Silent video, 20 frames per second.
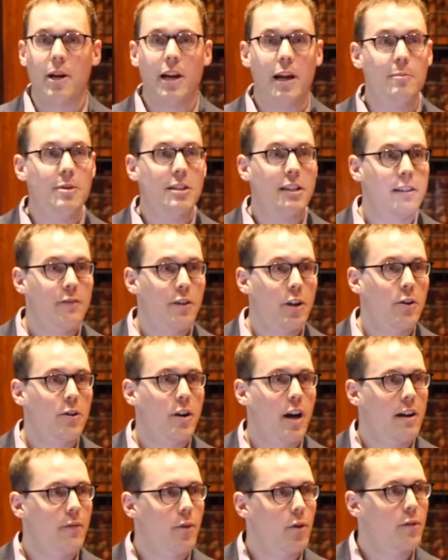my name is Livio.
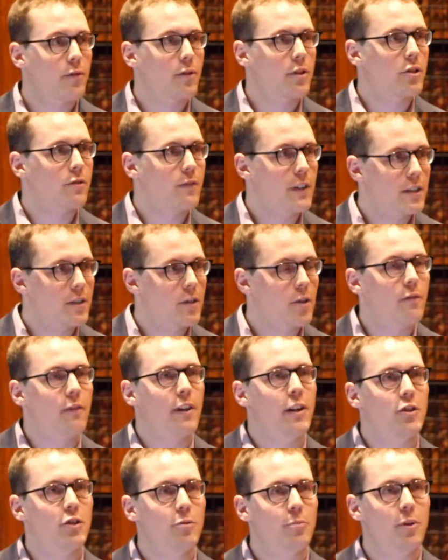I work for the Swiss
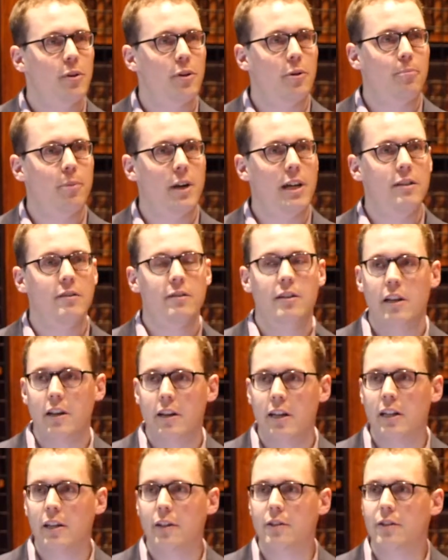Convention Bureau based
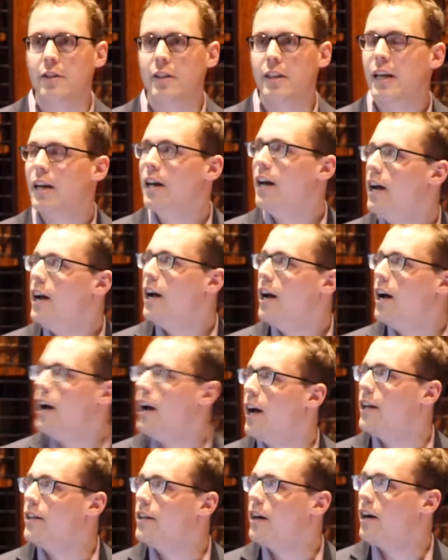here in London.
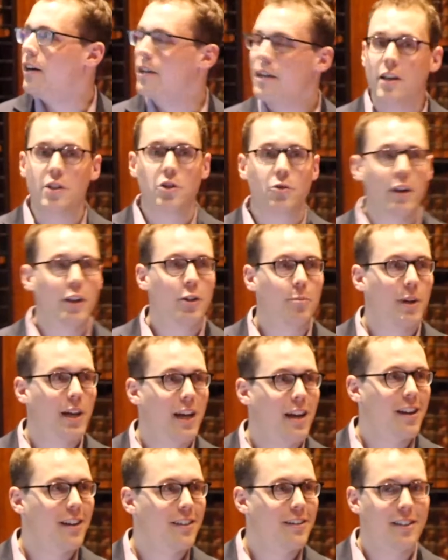And it's great to be
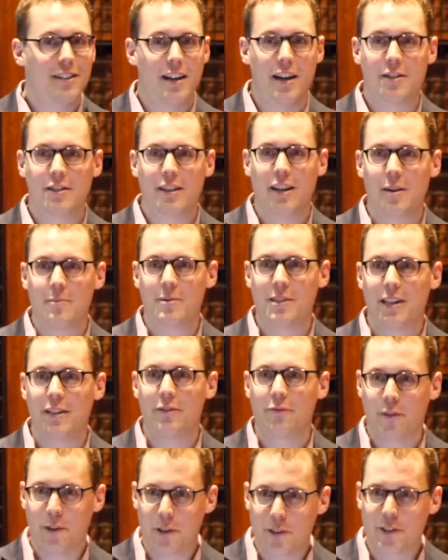here. As Caleb
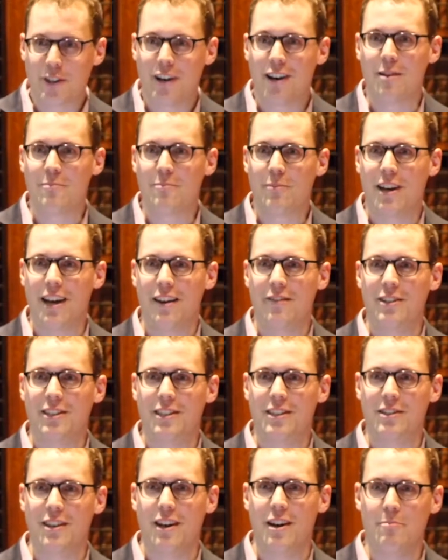said, the first time having
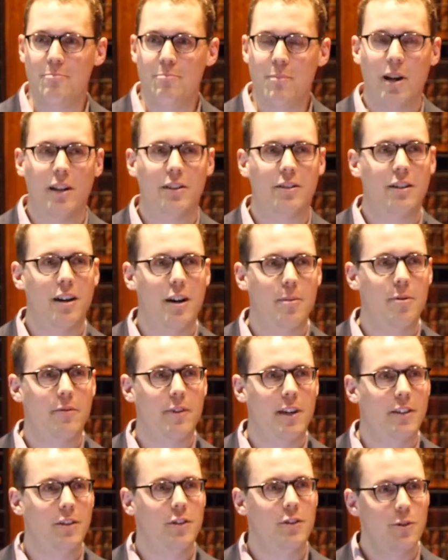this multi-hub
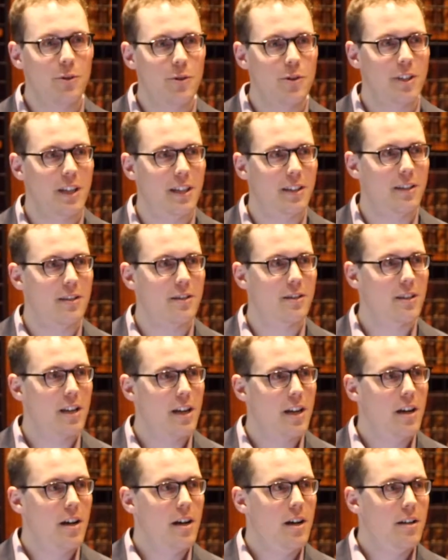event in 2 cities.
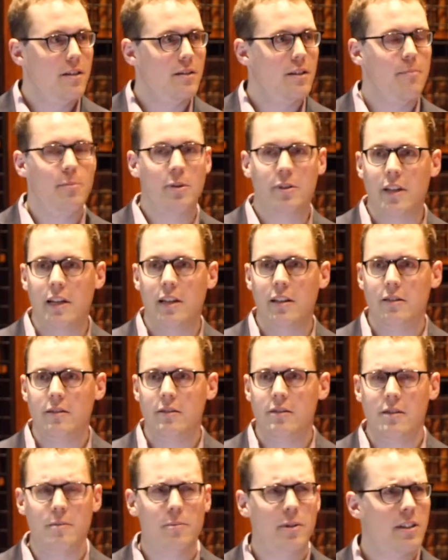
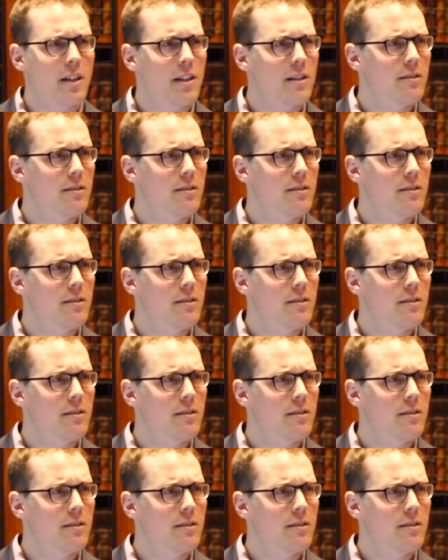Simultaneously